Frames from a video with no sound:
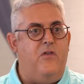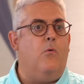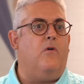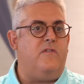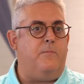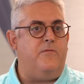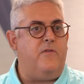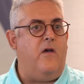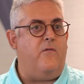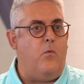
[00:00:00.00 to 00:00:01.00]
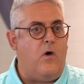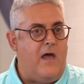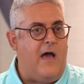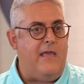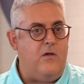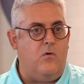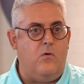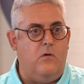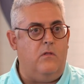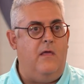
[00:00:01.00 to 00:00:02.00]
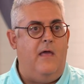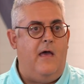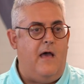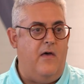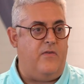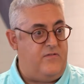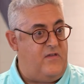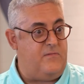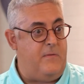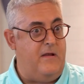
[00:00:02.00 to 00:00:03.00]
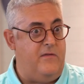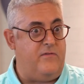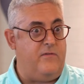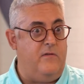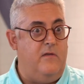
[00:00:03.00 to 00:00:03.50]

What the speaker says: you want to preserve what I call the 6 pillars.